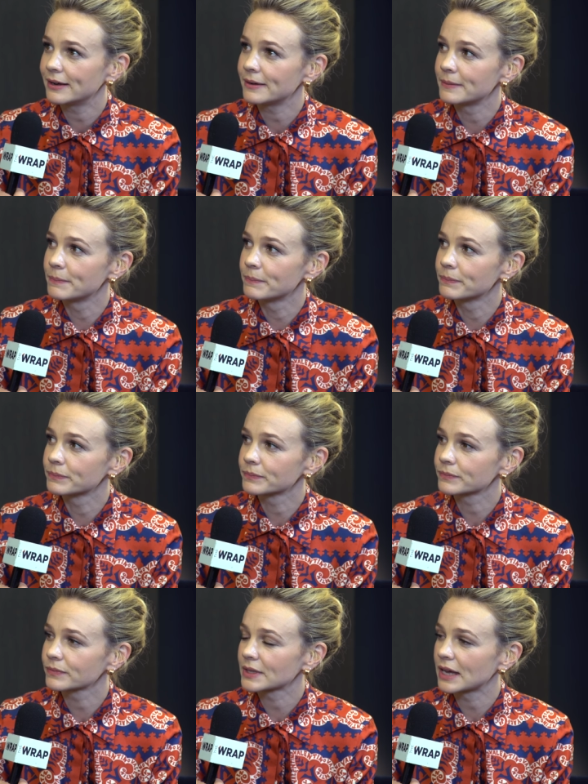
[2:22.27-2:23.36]
um,
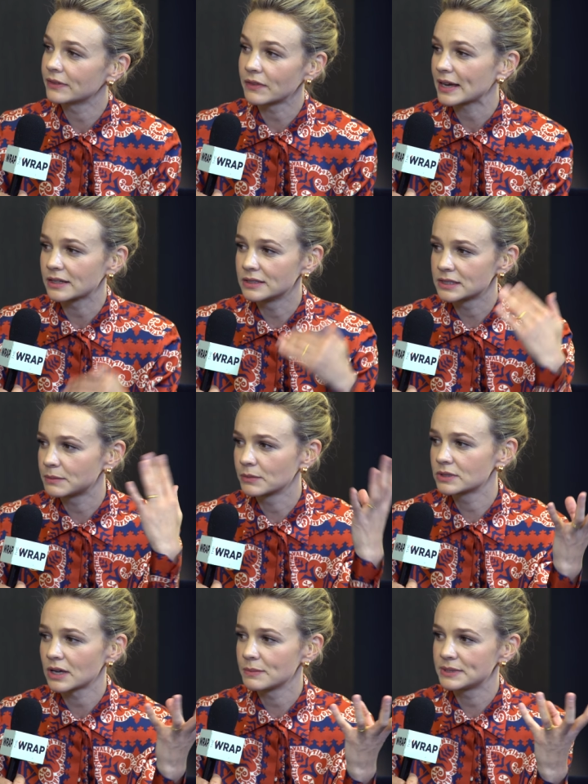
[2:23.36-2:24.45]
and that that can
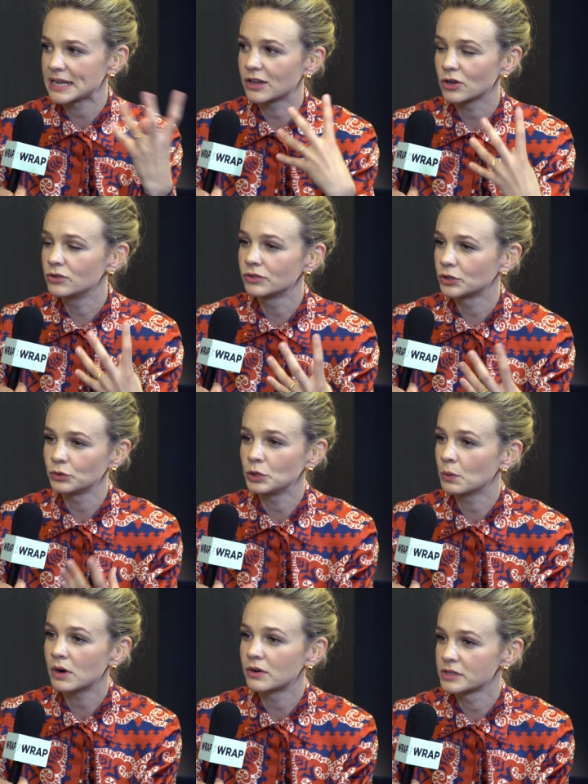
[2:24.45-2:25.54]
sometimes take over who
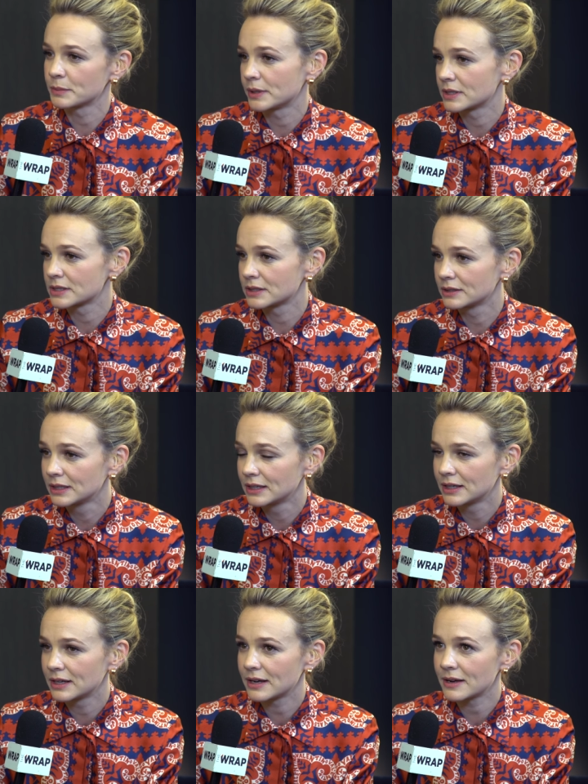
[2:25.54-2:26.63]
you are as a person.
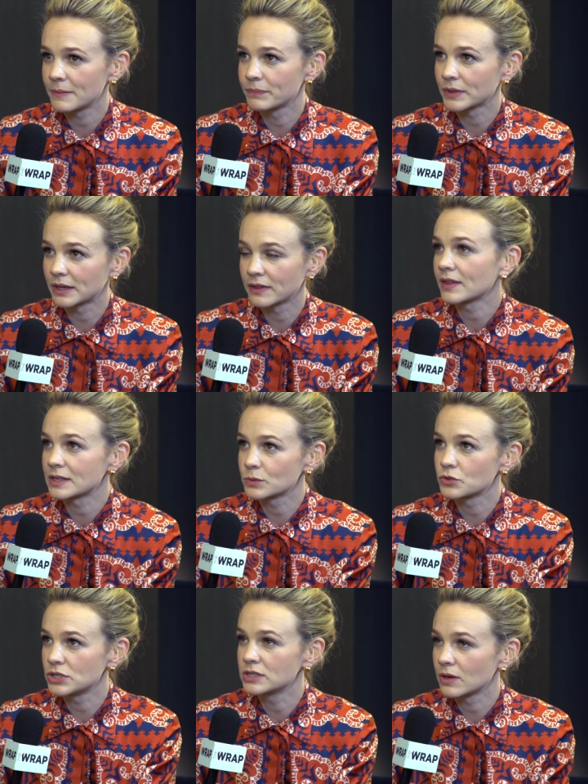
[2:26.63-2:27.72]
Um, and I think that's
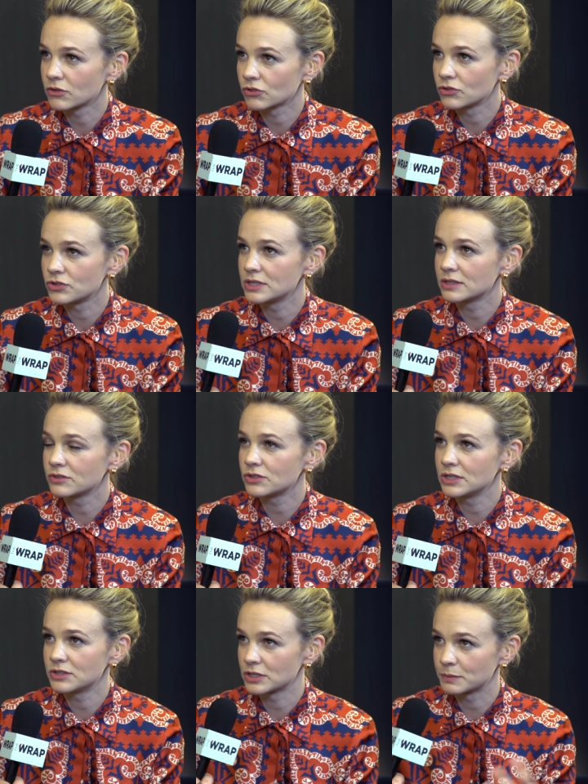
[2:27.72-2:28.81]
what she's going through. She's
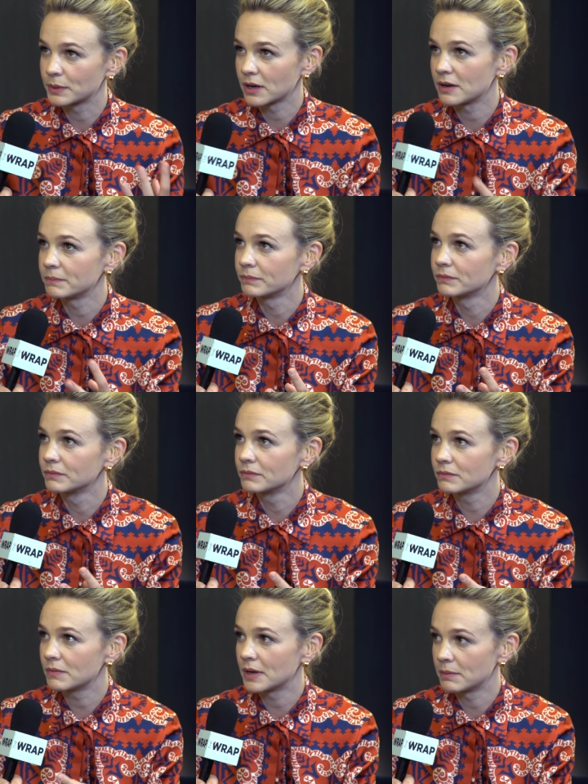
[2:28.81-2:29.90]
she's just become
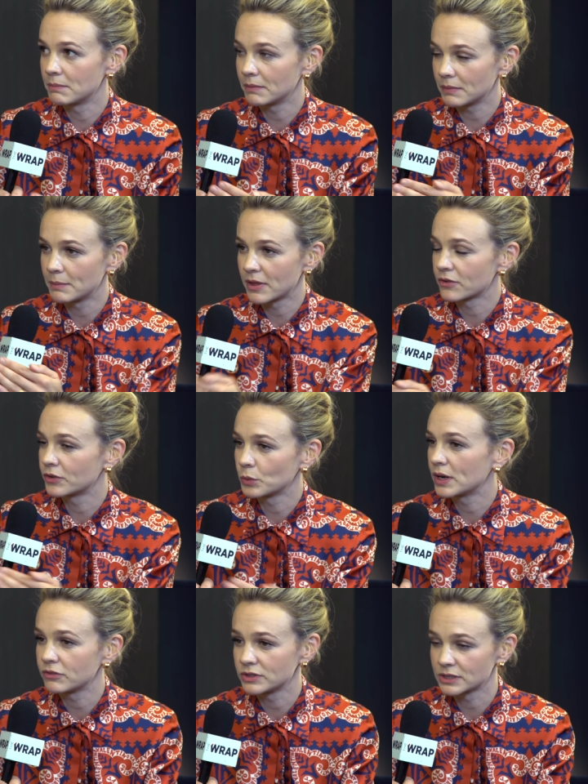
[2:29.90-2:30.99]
a, a mother and a
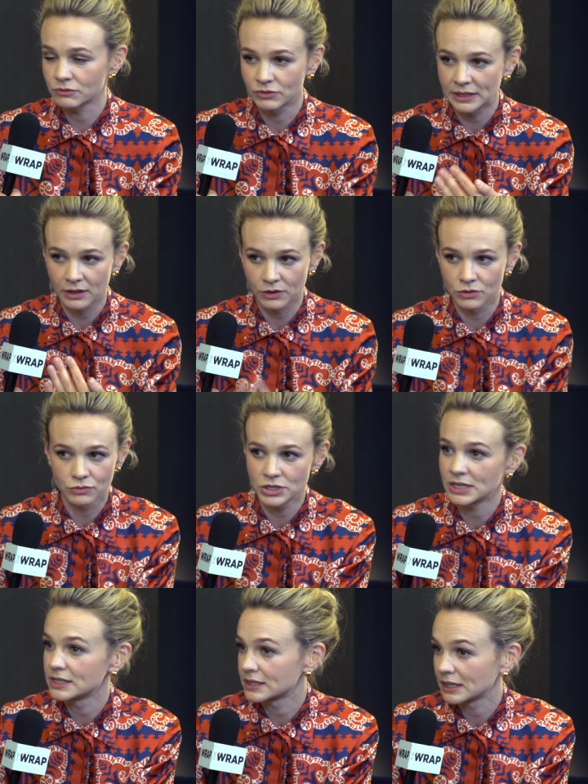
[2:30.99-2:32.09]
wife and doesn't really know who
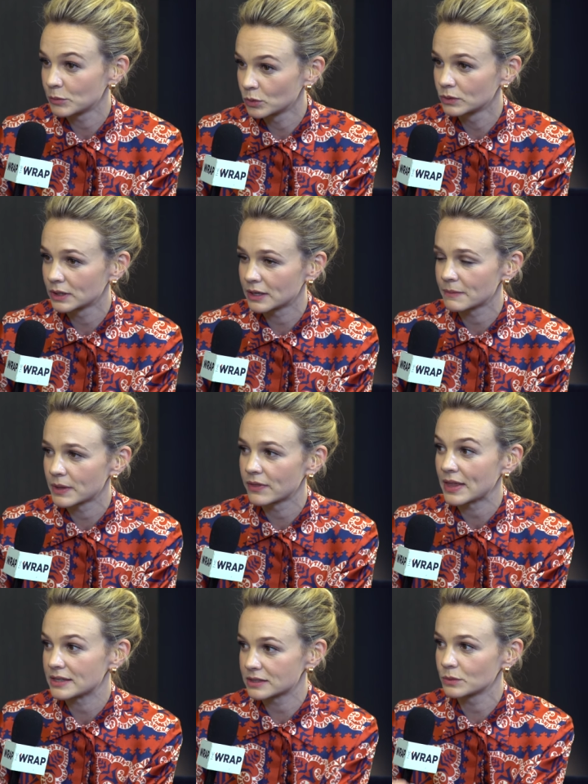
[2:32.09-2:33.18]
she is anymore. Um,
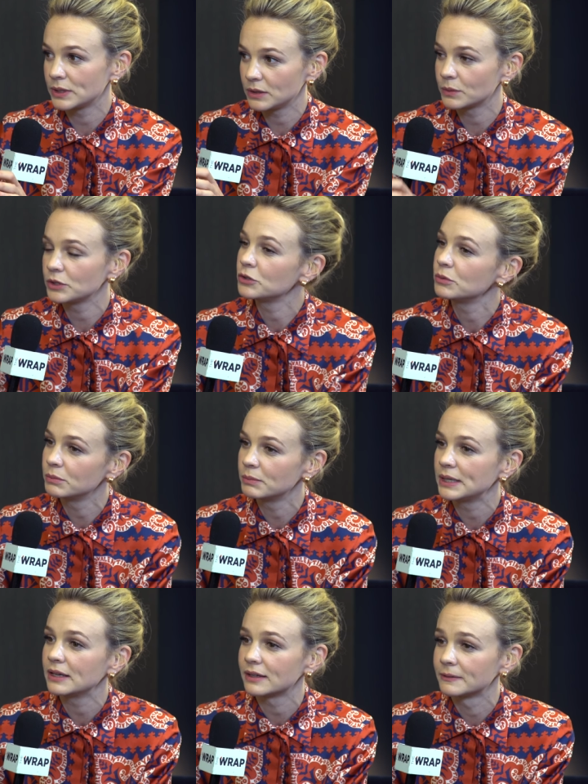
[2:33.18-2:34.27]
and that's the week where you
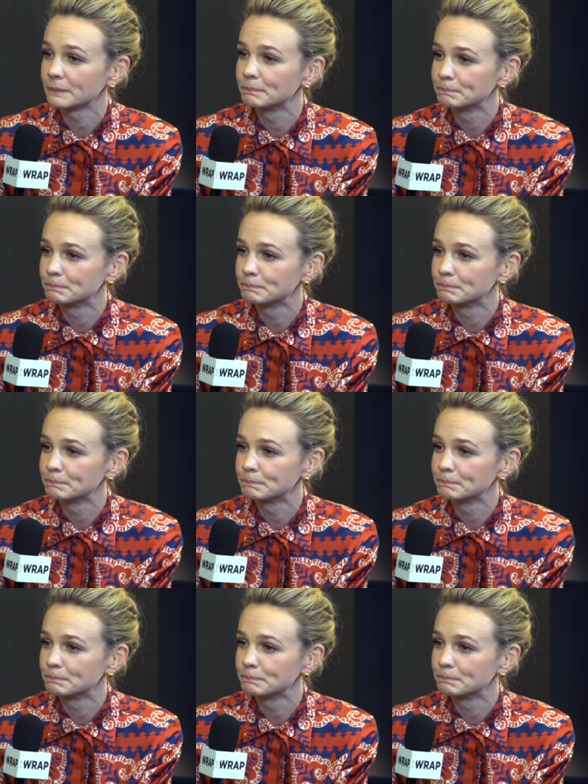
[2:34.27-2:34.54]
meet her.